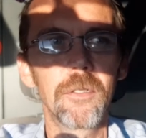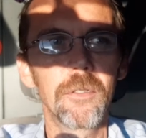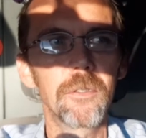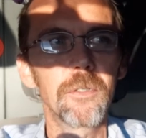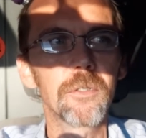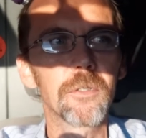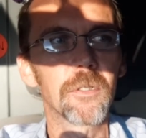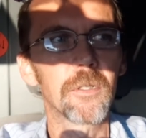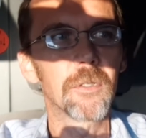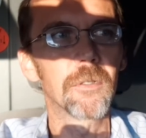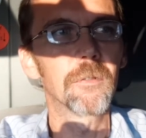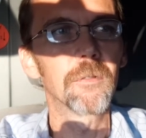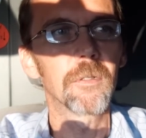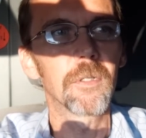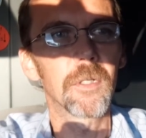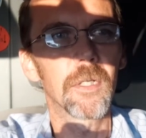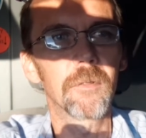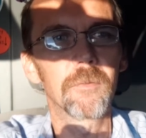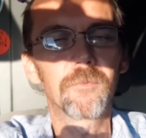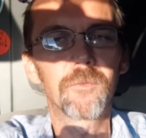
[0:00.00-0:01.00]
So
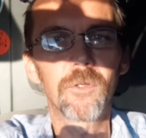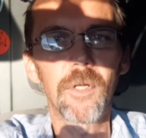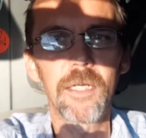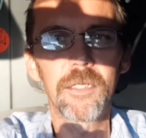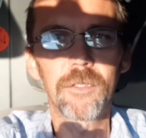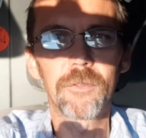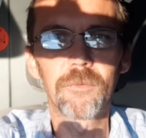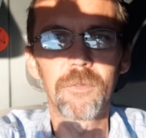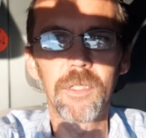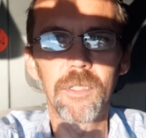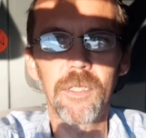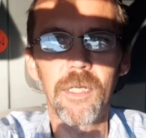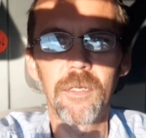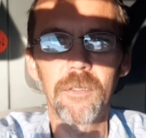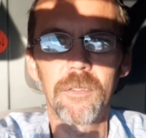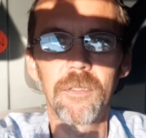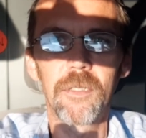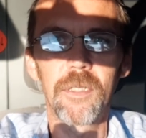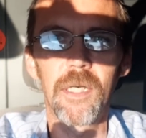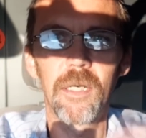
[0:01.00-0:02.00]
I've tried to reach
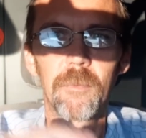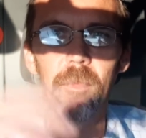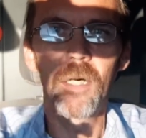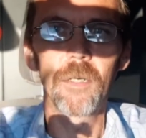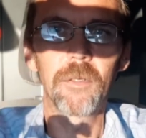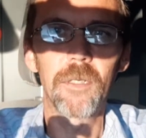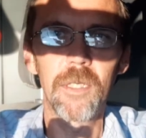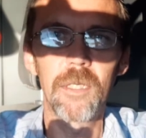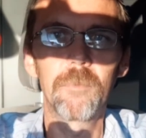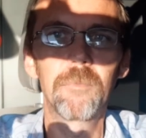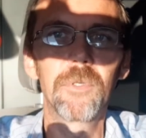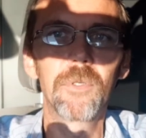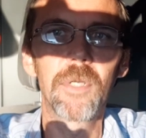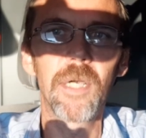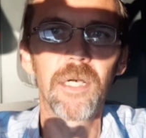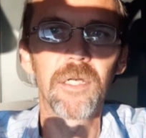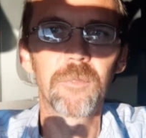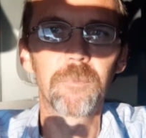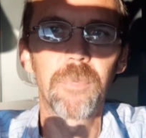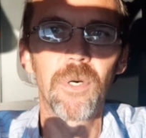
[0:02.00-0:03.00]
out to them. I'll keep you
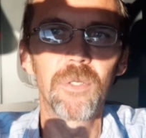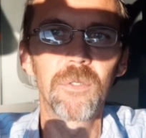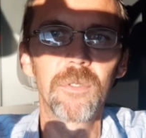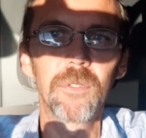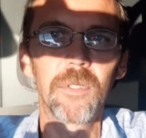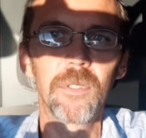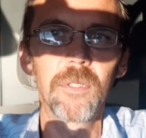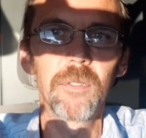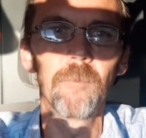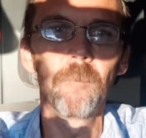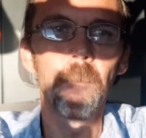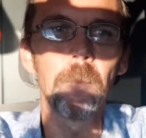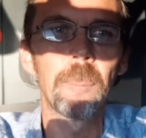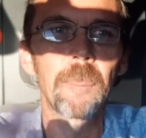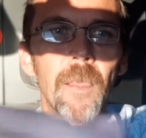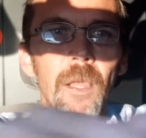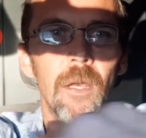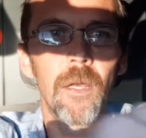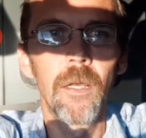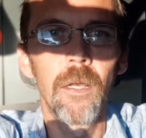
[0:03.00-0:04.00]
guys posted
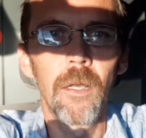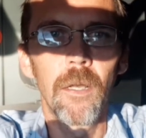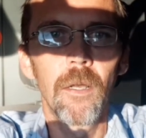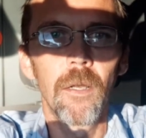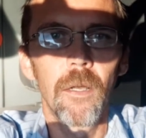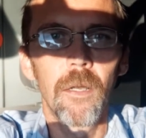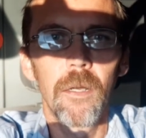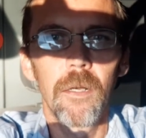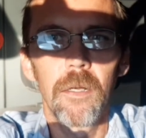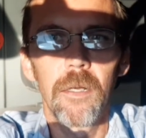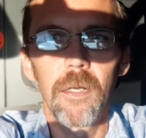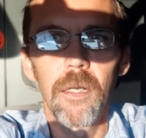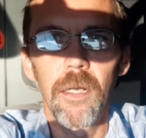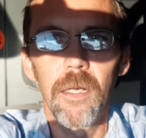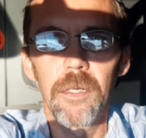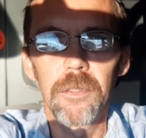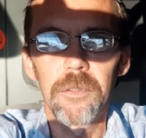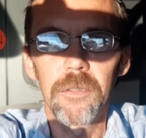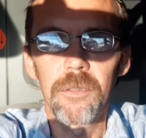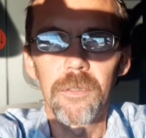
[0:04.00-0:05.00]

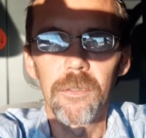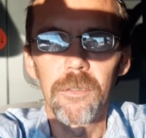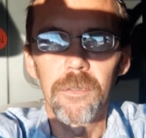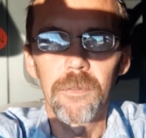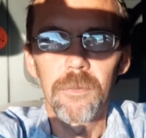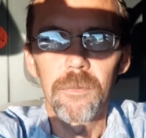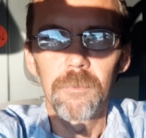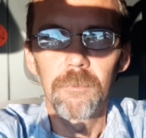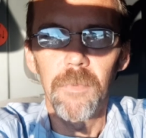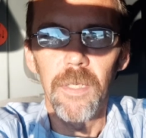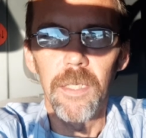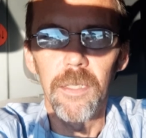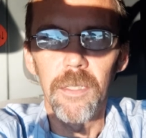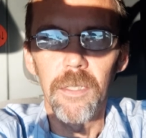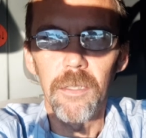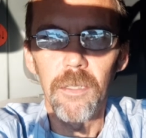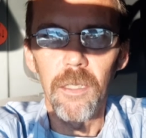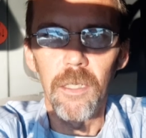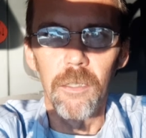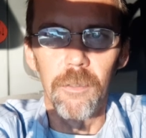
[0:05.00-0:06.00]
as to any
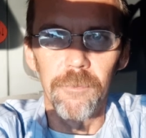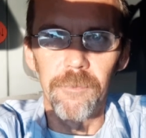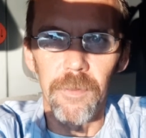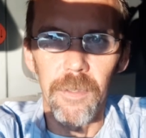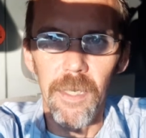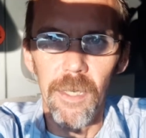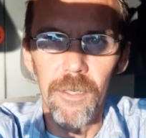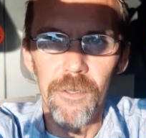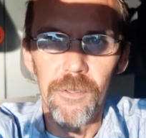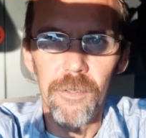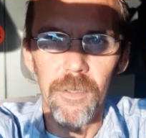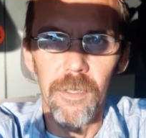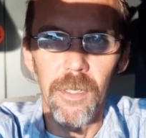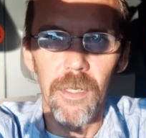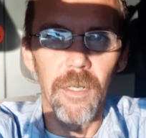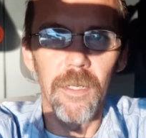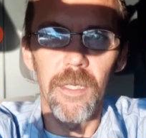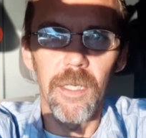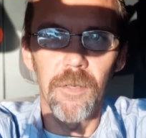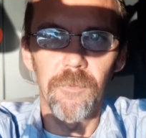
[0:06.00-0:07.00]
clarification that
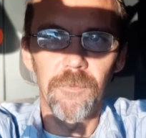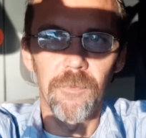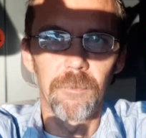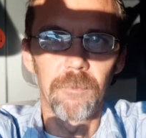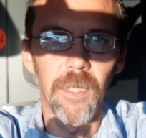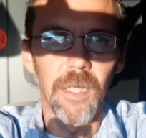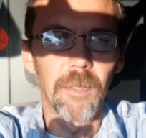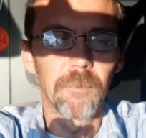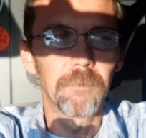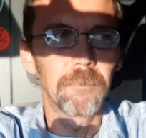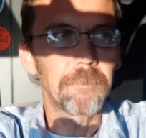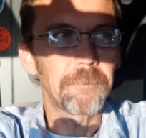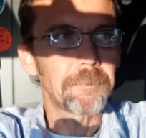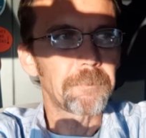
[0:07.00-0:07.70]
I get from them.